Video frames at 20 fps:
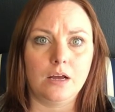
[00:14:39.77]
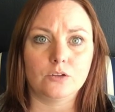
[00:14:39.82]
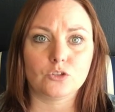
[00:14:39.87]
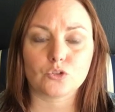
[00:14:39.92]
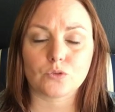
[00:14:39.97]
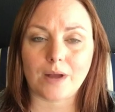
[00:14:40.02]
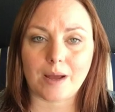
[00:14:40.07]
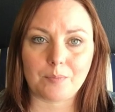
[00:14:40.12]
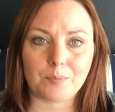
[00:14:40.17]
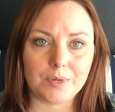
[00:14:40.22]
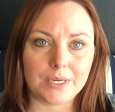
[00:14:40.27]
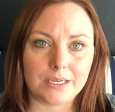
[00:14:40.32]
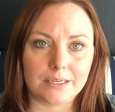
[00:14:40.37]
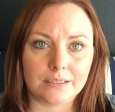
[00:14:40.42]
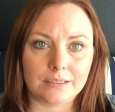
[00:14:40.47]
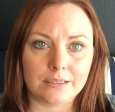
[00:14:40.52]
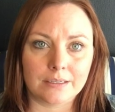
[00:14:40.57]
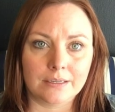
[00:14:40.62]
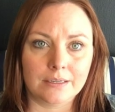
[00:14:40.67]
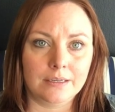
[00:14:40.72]

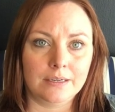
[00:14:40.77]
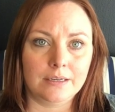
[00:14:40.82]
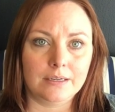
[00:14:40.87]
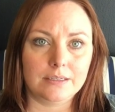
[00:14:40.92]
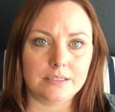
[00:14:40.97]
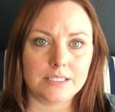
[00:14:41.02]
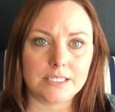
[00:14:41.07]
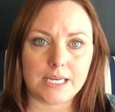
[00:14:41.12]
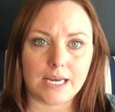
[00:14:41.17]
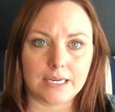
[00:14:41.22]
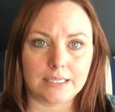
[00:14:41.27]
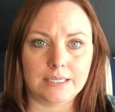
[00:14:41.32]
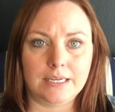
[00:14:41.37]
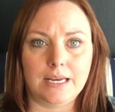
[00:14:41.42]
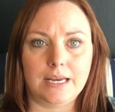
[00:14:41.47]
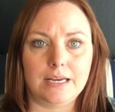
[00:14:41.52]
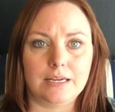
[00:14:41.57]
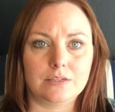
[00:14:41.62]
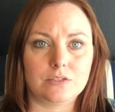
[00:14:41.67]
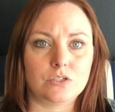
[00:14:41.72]
trapping
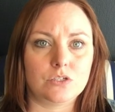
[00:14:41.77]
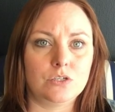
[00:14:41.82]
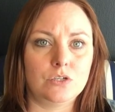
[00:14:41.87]
techniques,